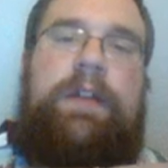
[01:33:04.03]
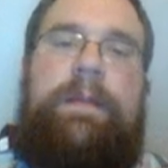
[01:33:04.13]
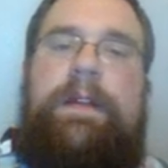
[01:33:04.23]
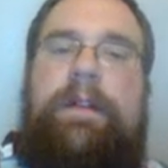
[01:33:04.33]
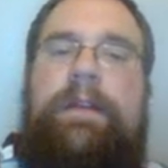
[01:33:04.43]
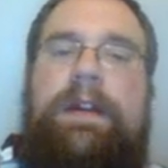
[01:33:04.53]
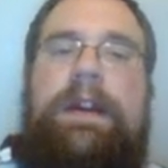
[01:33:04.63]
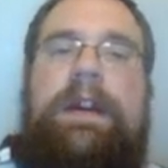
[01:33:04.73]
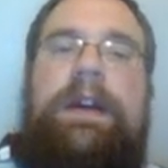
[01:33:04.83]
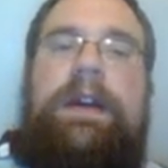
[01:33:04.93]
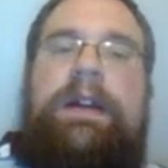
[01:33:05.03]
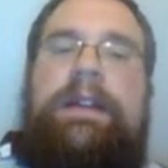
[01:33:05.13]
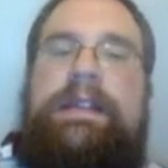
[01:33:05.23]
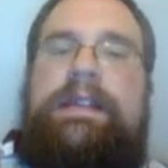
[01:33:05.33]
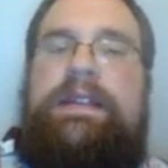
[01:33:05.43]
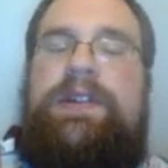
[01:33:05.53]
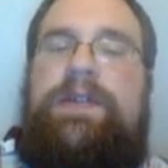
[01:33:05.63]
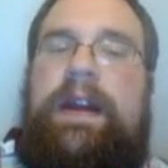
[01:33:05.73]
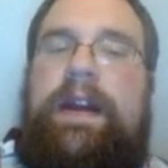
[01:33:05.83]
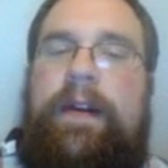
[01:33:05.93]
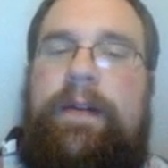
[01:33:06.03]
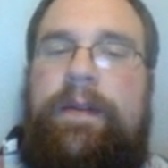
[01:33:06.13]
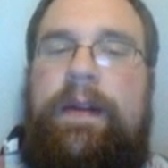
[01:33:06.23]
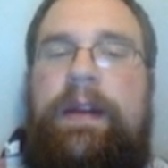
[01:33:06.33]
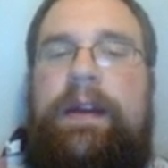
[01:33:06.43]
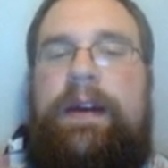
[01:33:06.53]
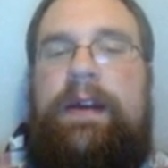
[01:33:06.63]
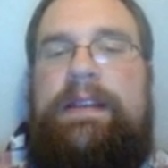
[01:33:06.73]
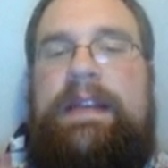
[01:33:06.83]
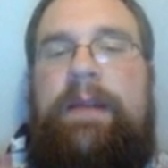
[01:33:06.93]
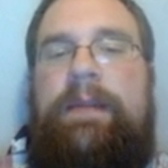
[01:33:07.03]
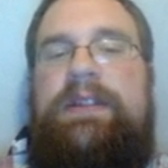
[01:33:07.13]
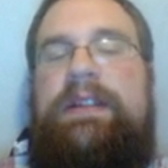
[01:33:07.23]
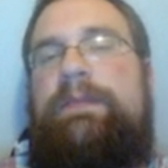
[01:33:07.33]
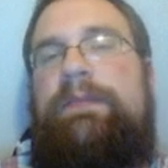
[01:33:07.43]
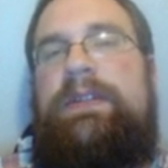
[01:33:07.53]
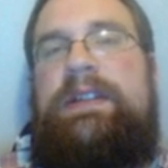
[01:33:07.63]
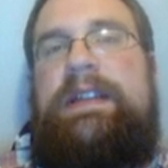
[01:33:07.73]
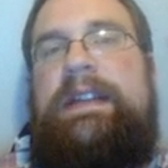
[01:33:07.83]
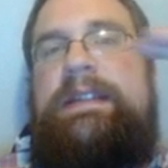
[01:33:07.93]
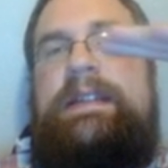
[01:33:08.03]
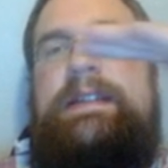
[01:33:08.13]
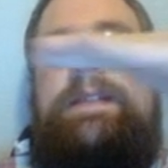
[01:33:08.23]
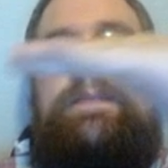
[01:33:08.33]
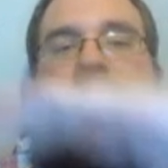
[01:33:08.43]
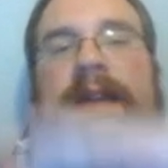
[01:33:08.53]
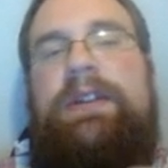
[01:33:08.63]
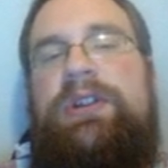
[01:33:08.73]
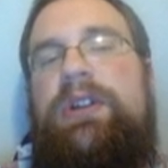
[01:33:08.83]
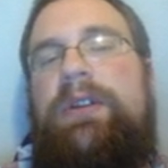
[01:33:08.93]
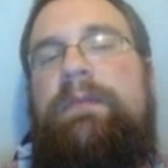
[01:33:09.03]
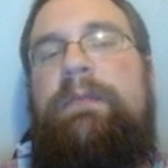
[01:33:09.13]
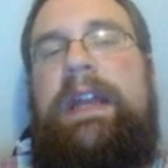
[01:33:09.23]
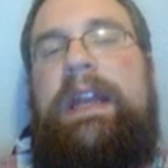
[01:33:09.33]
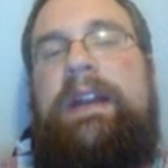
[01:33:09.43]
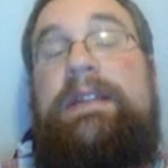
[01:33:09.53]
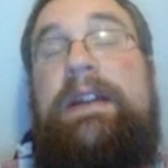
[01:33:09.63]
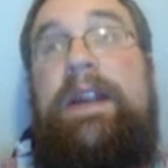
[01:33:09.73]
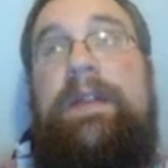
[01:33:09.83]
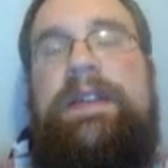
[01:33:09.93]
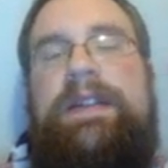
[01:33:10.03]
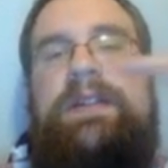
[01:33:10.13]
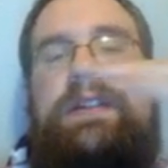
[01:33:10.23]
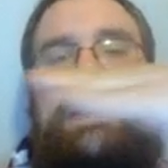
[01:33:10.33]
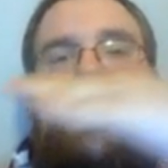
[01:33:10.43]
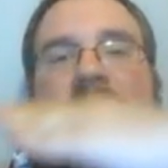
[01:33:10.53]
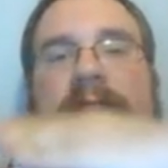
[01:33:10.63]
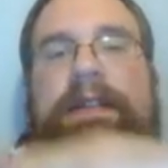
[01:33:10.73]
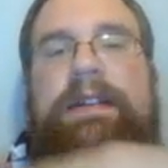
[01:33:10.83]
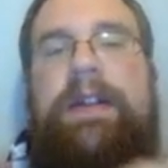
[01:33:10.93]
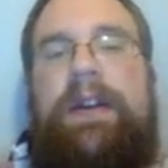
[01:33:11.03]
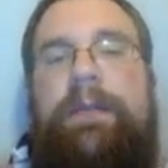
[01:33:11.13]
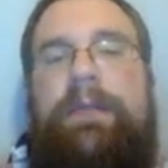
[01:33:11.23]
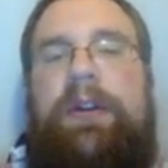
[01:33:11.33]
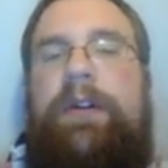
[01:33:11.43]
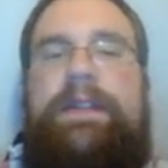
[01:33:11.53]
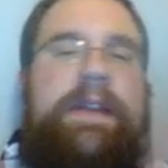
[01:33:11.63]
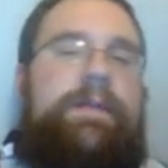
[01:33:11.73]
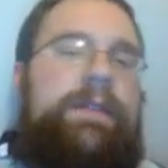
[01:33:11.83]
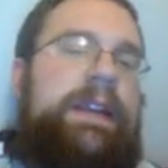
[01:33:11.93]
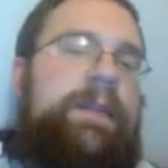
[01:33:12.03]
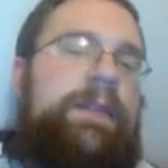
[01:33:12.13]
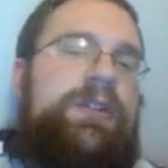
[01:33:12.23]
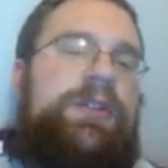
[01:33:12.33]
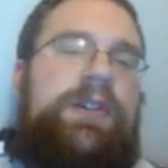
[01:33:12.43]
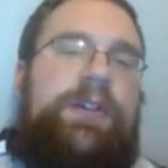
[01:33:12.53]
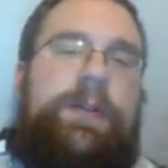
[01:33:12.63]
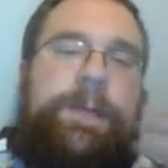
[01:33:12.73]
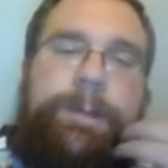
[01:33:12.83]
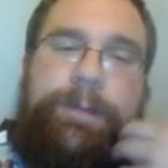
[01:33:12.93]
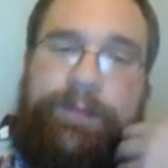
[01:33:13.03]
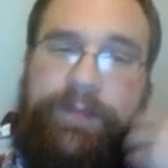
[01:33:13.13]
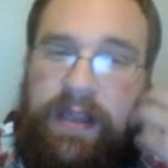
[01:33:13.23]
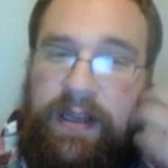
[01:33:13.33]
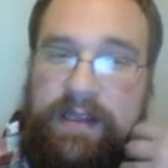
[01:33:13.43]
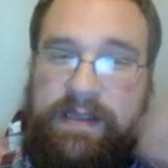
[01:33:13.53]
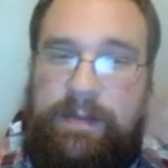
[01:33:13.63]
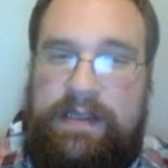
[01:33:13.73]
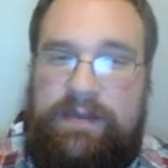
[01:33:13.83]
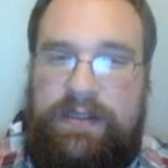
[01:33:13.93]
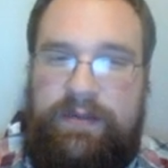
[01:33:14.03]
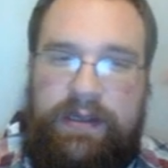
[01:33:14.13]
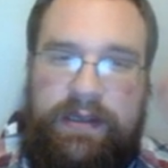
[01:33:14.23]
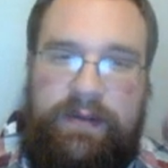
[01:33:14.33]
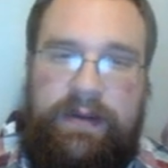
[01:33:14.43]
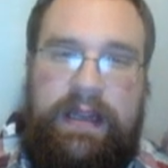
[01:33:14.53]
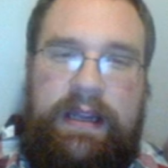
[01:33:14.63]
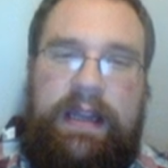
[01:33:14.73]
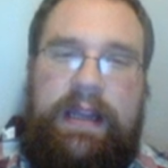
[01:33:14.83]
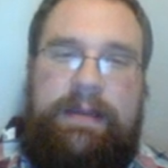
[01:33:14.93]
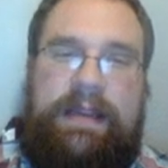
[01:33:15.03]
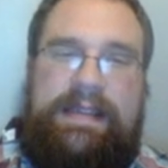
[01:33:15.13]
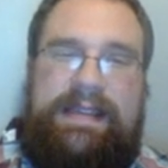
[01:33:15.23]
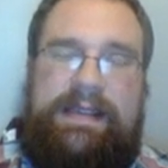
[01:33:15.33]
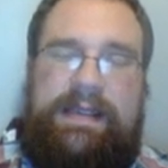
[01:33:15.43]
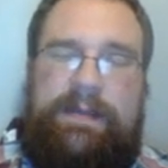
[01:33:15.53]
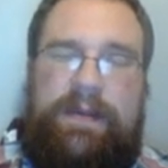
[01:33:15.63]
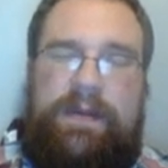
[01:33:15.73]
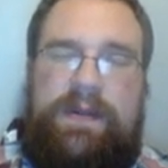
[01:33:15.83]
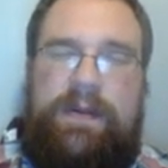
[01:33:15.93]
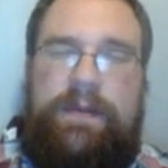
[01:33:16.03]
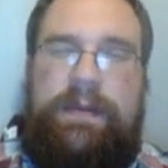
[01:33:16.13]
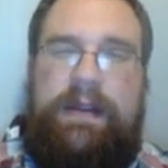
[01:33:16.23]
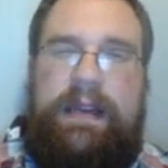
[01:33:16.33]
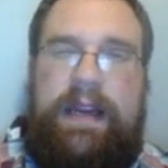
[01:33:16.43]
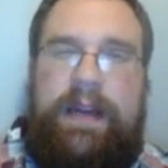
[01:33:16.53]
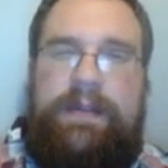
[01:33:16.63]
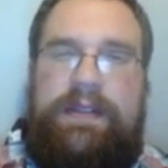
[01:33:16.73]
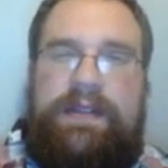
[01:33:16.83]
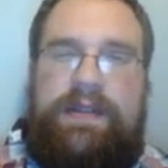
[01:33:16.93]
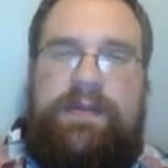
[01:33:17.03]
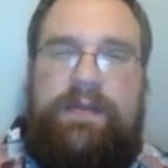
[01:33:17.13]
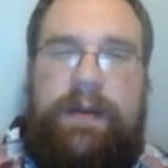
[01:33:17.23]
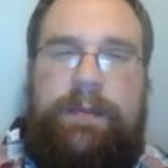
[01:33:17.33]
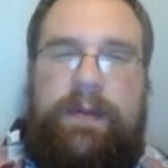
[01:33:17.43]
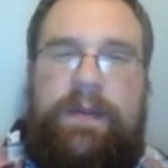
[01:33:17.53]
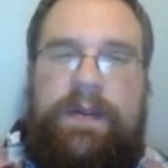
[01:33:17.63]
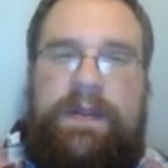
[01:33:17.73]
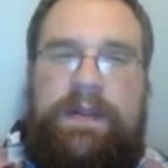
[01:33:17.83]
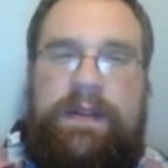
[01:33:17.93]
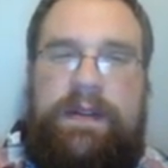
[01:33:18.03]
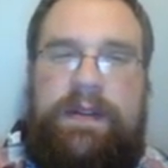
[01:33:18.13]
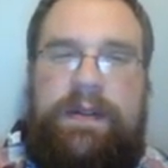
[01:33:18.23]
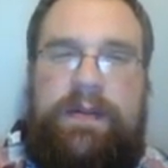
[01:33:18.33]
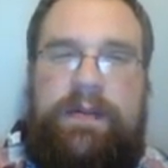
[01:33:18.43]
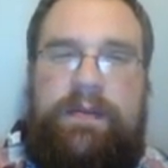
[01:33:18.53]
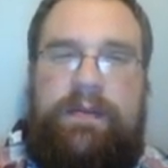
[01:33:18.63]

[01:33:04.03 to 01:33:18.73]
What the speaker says: drops off. This lets you have damage that's just consistent because you're making a ton of additional attacks, but all of it's at 1 damage. So it just depends on what you want to do. And because this is a Bone Sword ability, I would just swap over to the